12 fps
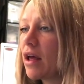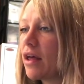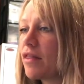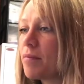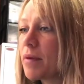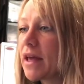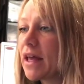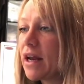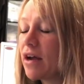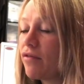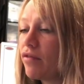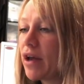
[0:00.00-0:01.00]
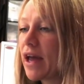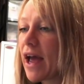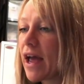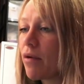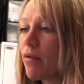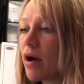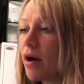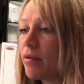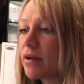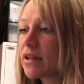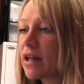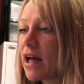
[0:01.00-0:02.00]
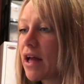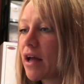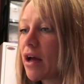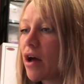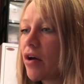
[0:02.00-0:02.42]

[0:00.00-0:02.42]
at the beginning of week 8 where I was like,